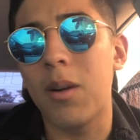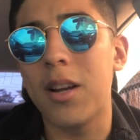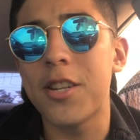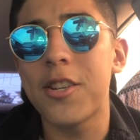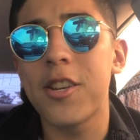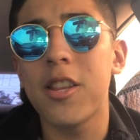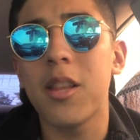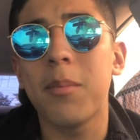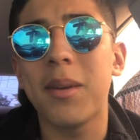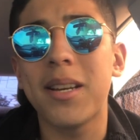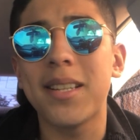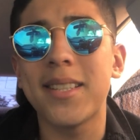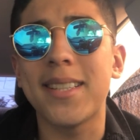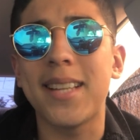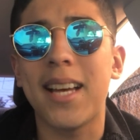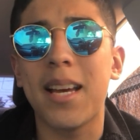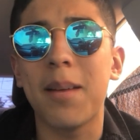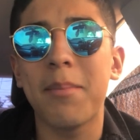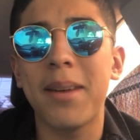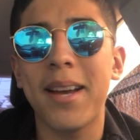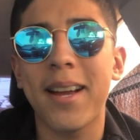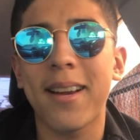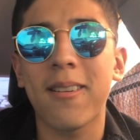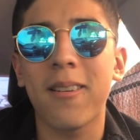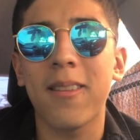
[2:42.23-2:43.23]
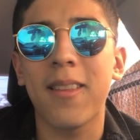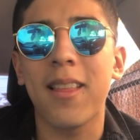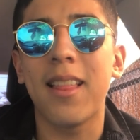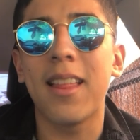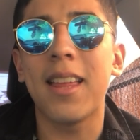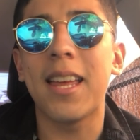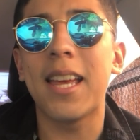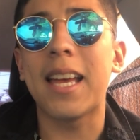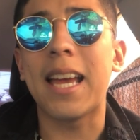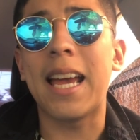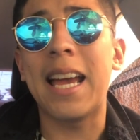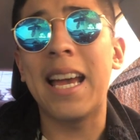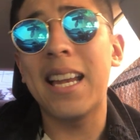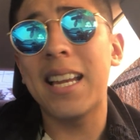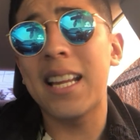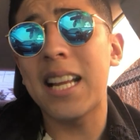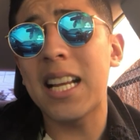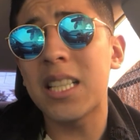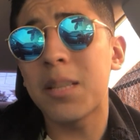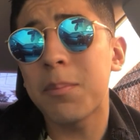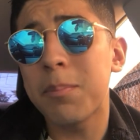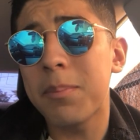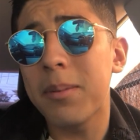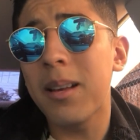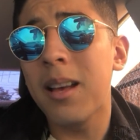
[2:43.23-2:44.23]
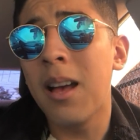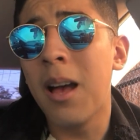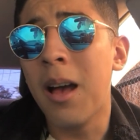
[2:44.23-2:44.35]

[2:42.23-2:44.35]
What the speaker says: Russian, the best linebacker in the league, and he has